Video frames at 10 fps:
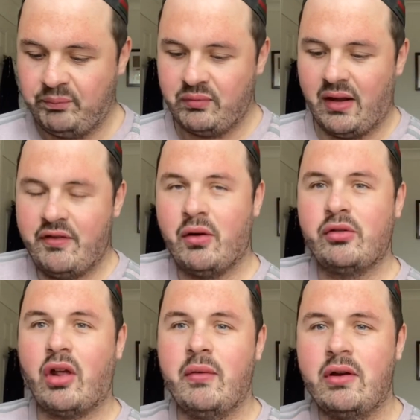if I was
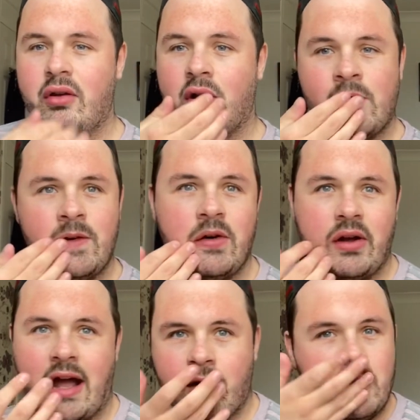going like on a night
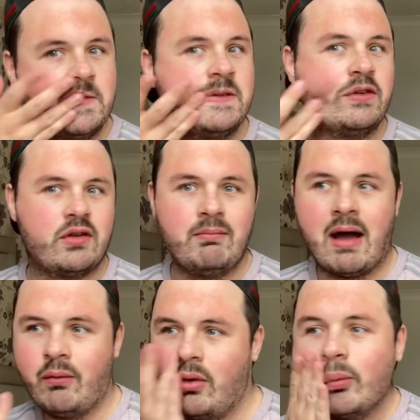out, I'd use the matte
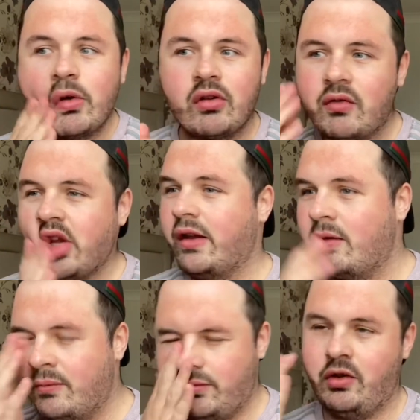one because obviously
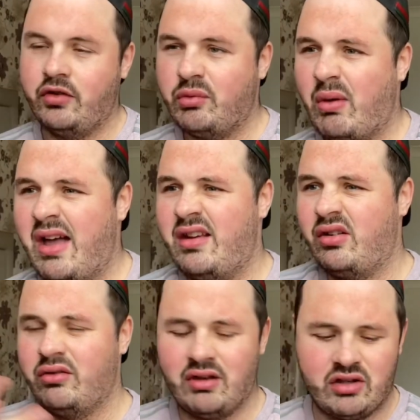you sweat and
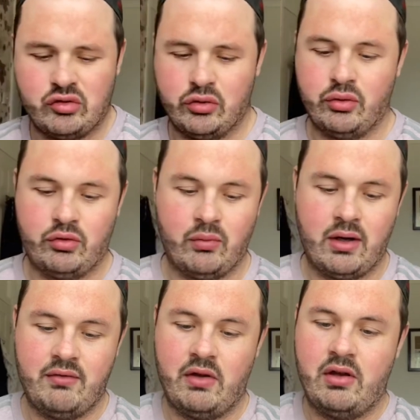like naturals and
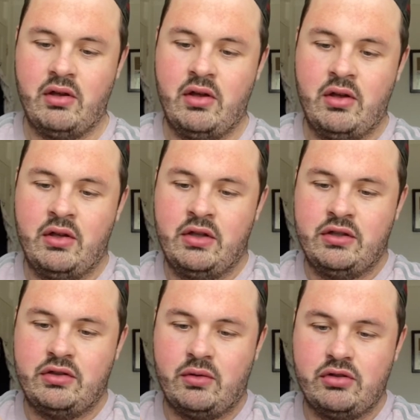whatever.
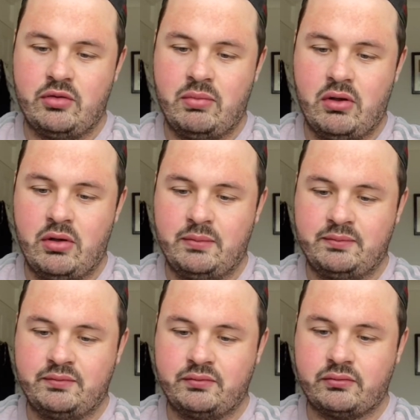So I just put
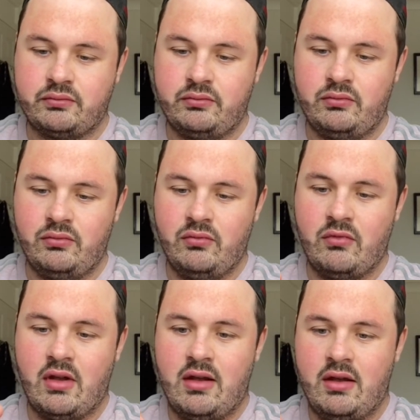
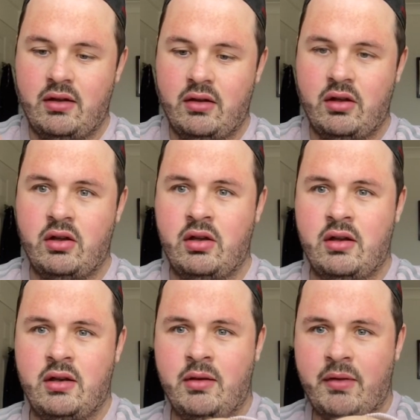a
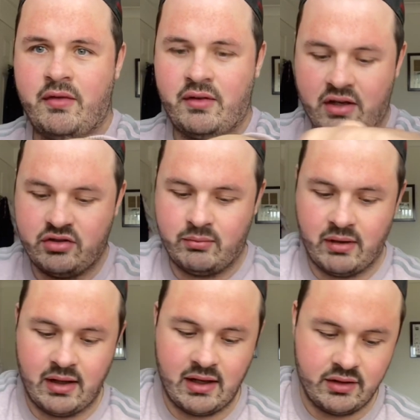little bit of foundation on my
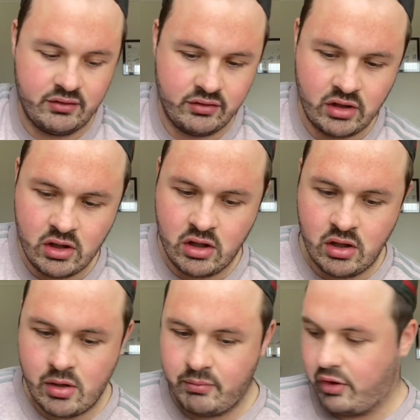hand.
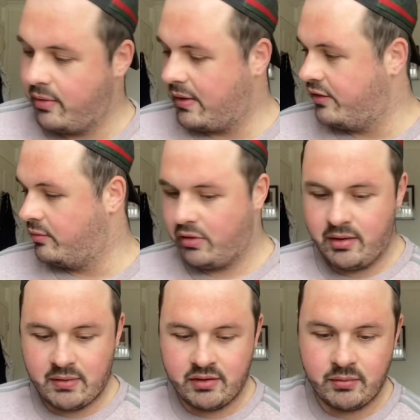Beauty blender, beauty
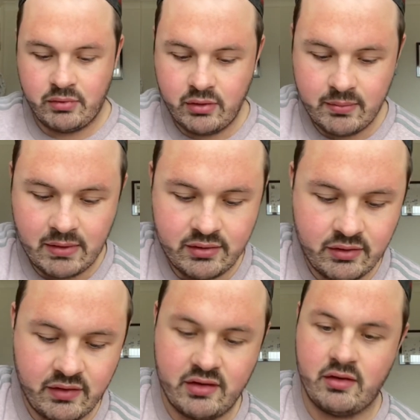blender, beauty blender.
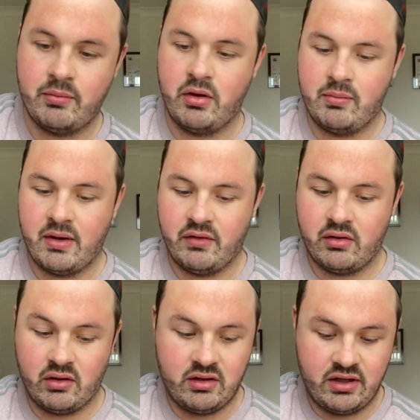This is the beauty blender that
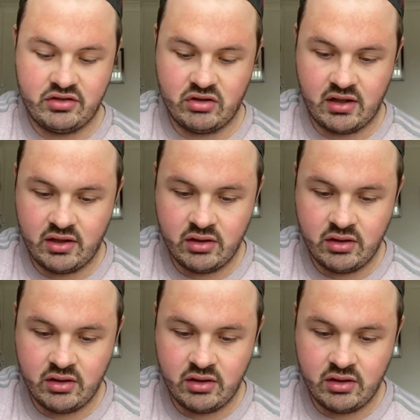I literally